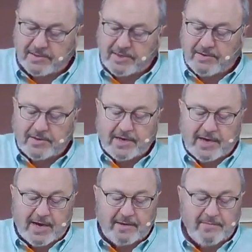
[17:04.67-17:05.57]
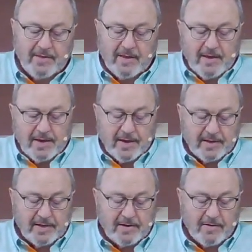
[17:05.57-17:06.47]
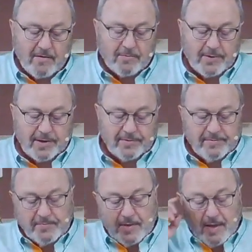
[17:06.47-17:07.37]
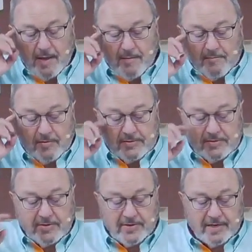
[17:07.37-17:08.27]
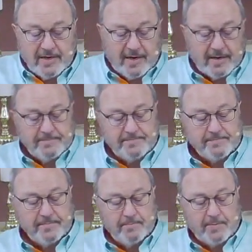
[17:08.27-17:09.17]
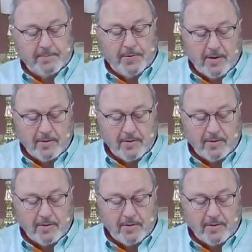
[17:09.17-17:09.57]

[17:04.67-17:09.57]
kill the guy and get it over with." Verse 39. But Paul